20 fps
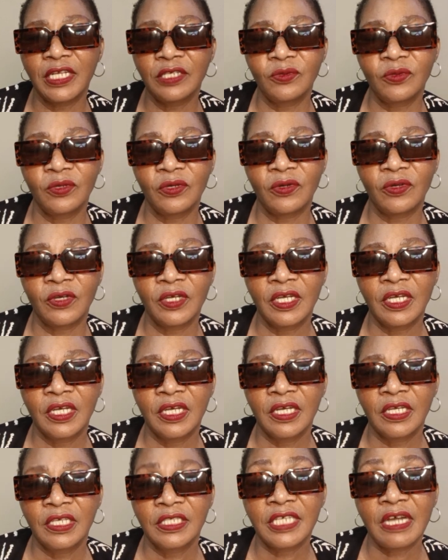Someone who
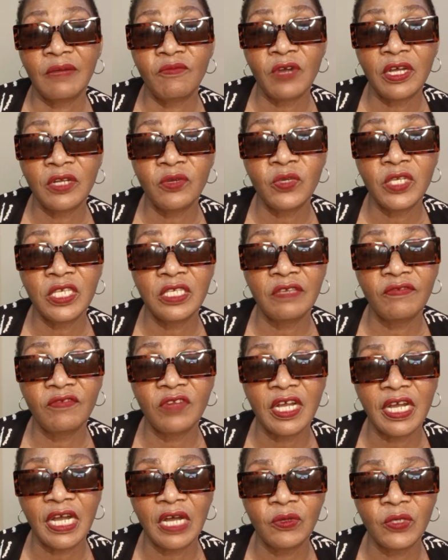is even counting
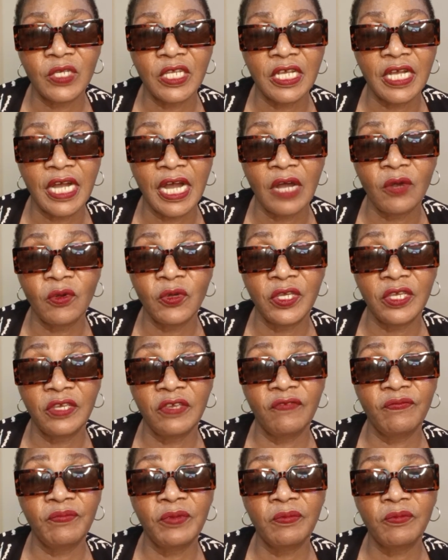how he give people
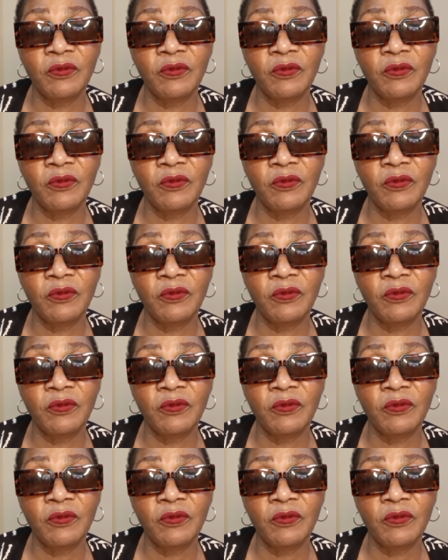food.